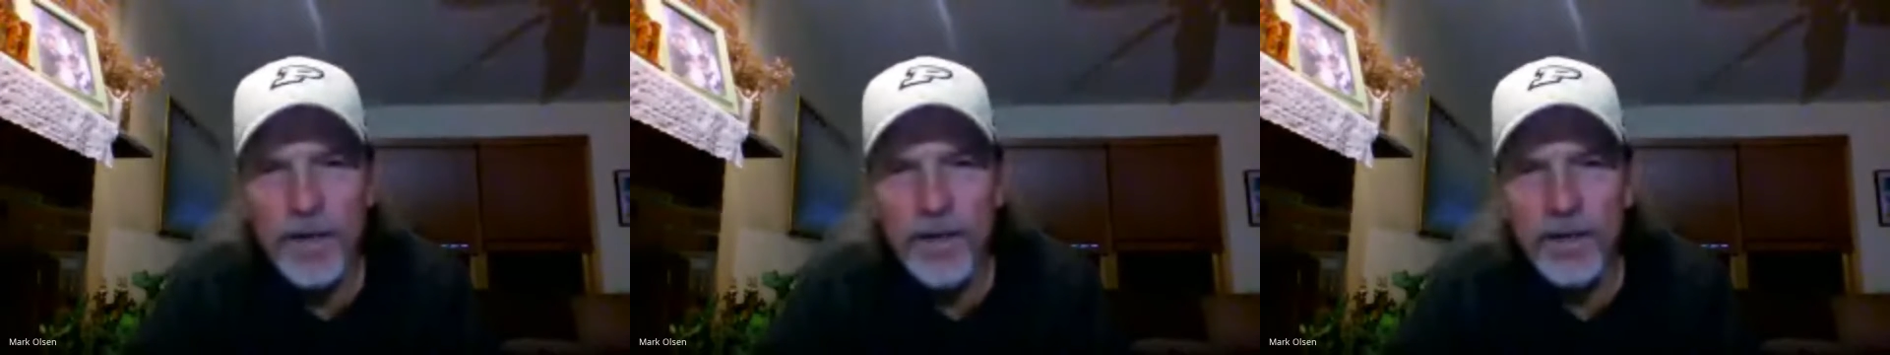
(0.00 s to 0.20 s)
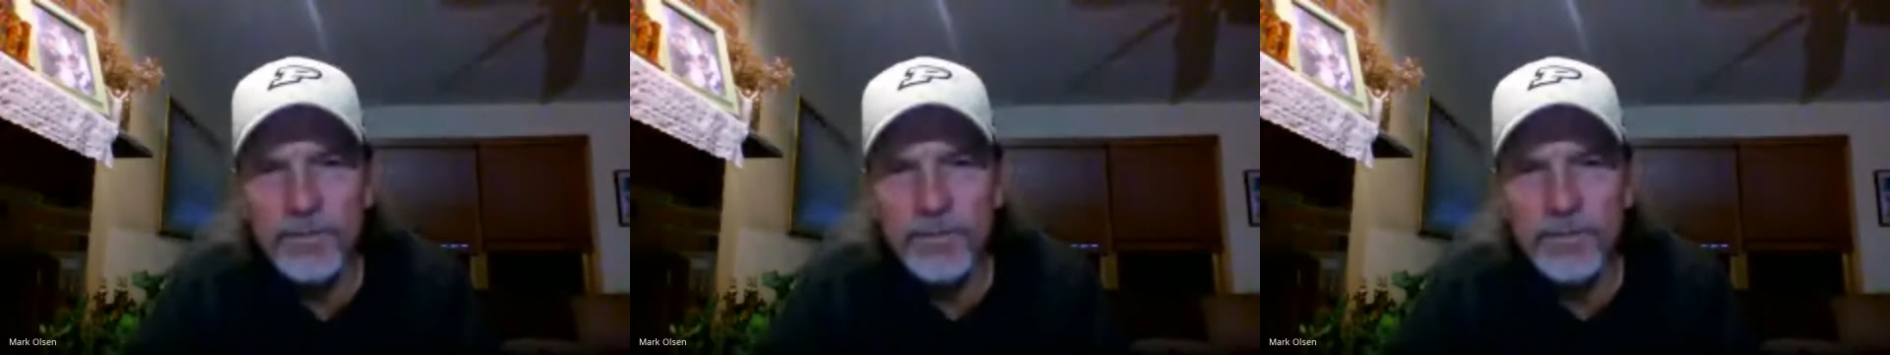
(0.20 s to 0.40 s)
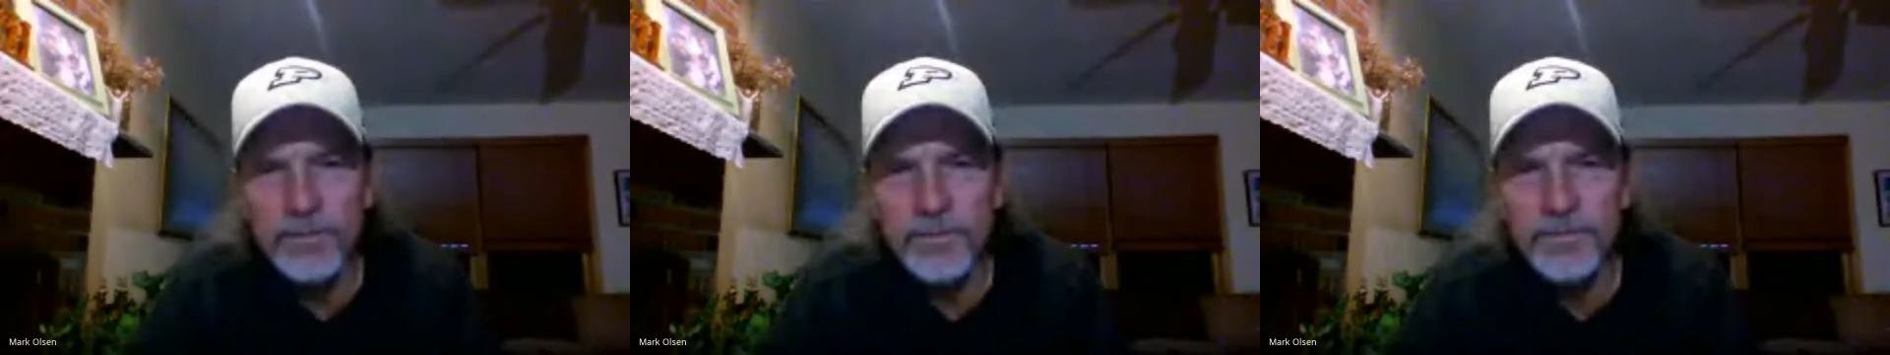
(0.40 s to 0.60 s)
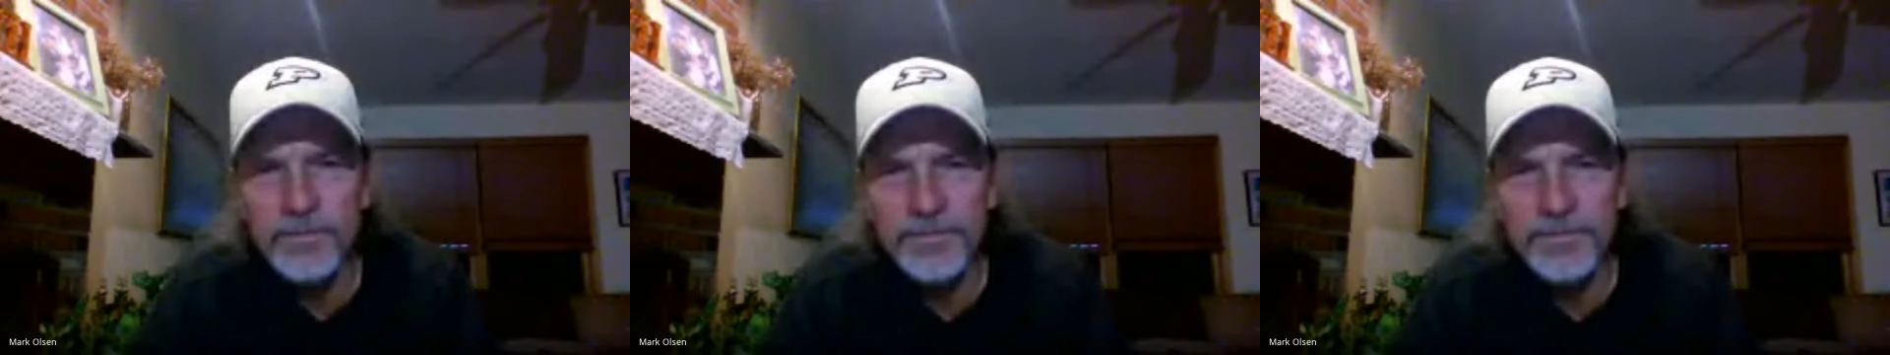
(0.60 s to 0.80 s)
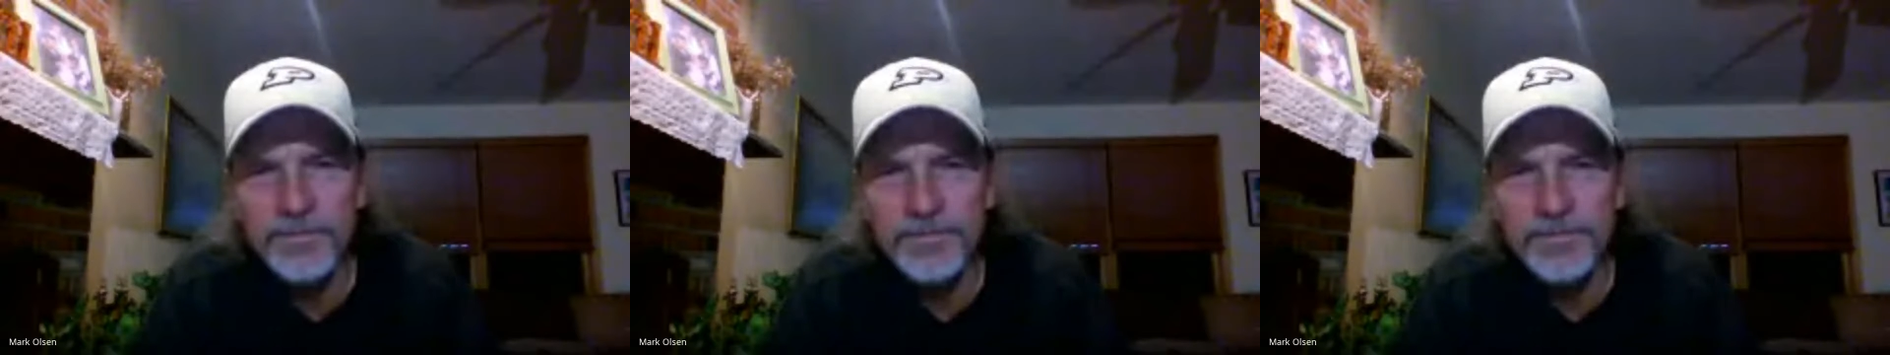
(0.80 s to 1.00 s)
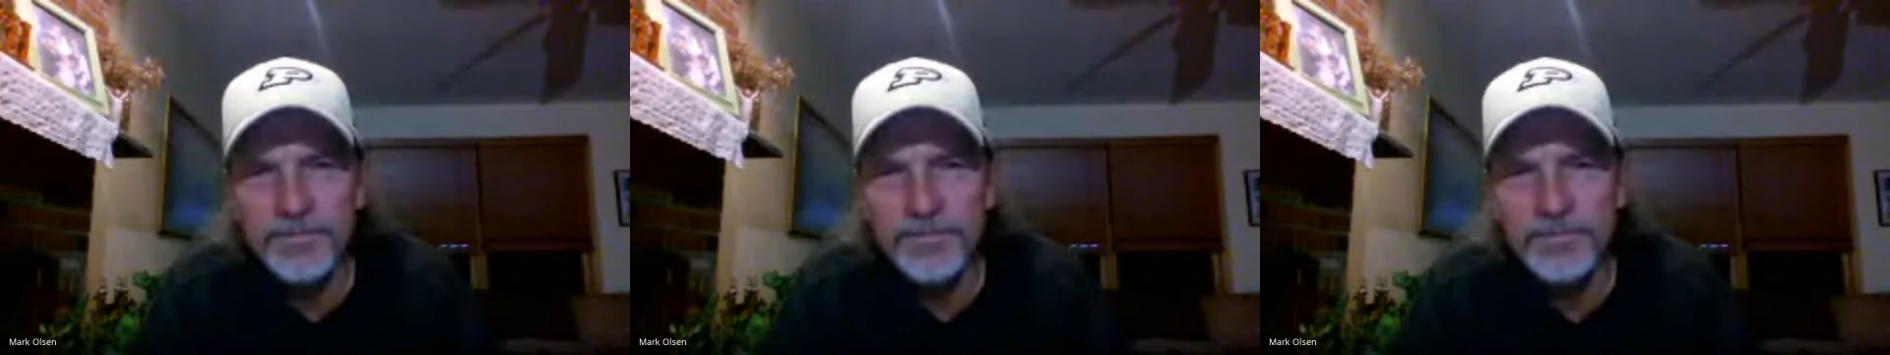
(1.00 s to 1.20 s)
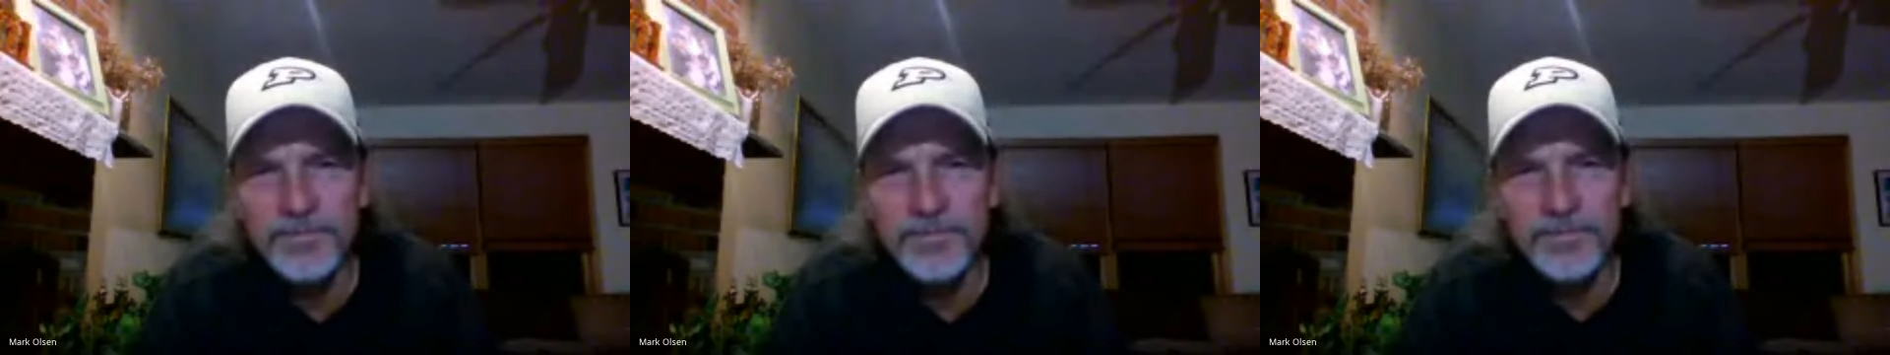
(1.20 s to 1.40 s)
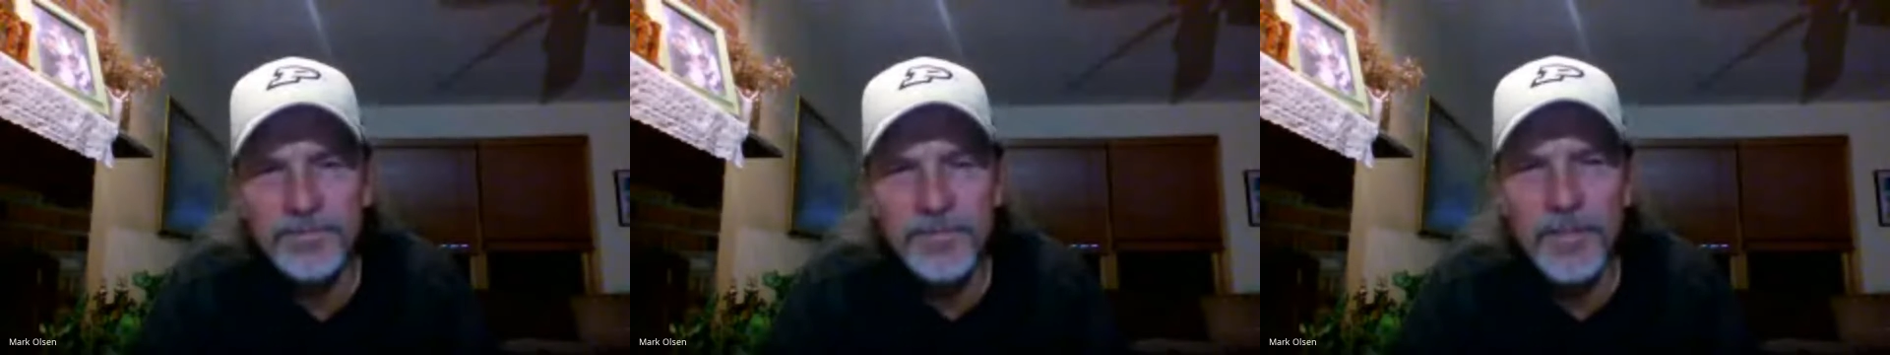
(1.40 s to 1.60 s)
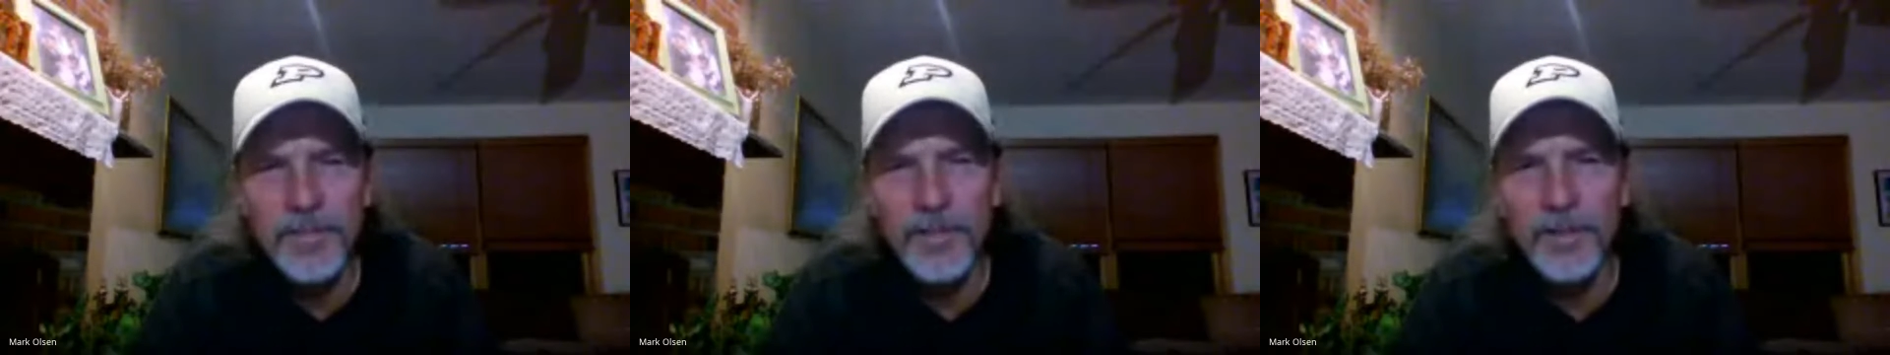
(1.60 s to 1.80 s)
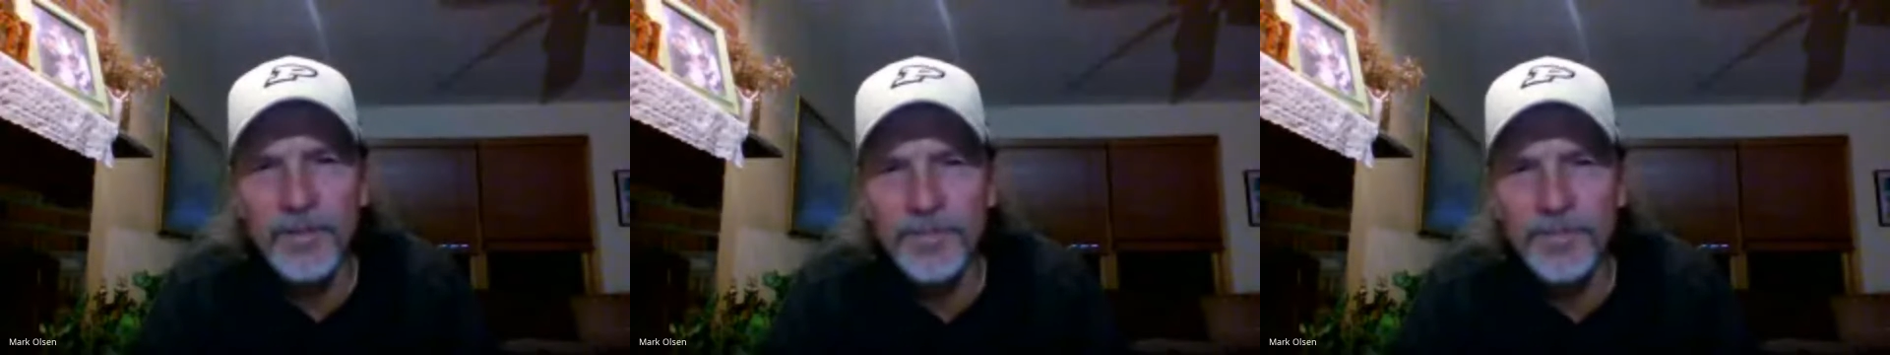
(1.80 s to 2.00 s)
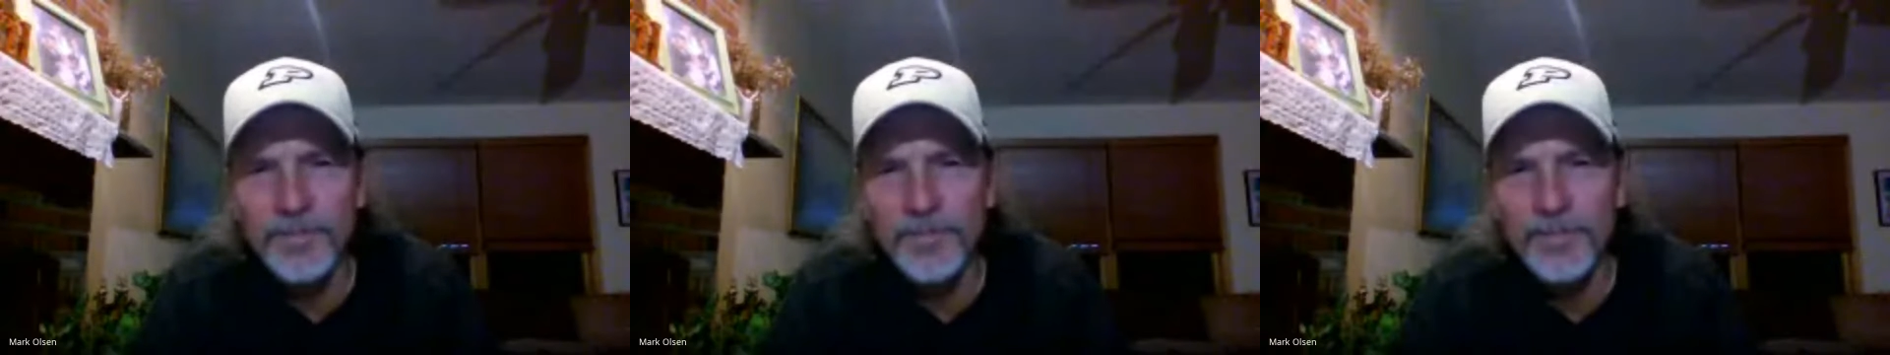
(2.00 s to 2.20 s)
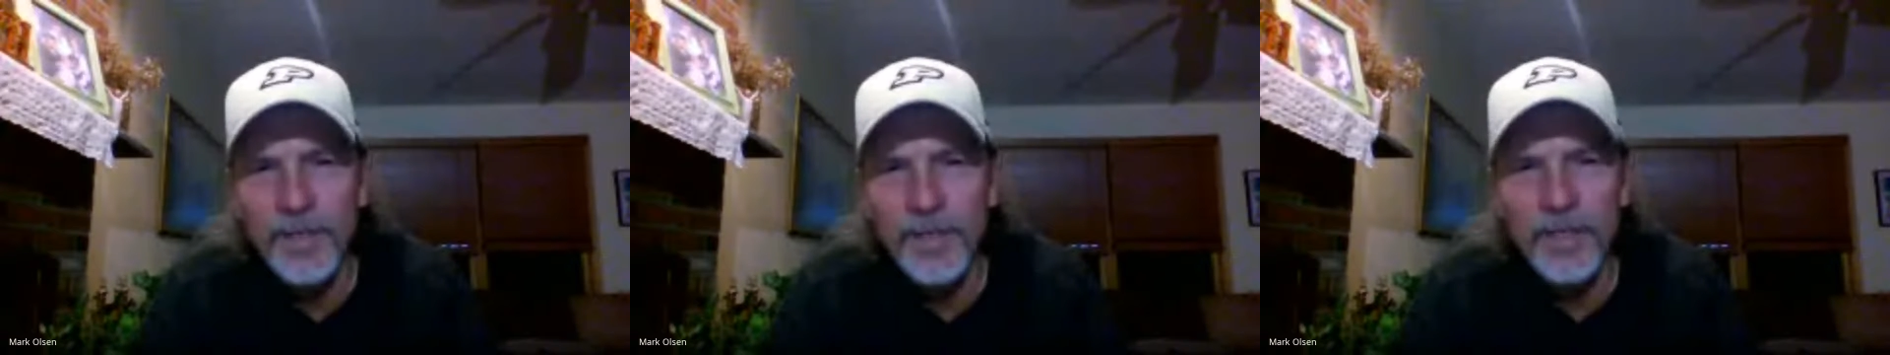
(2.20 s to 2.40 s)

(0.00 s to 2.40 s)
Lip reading: don't know. So,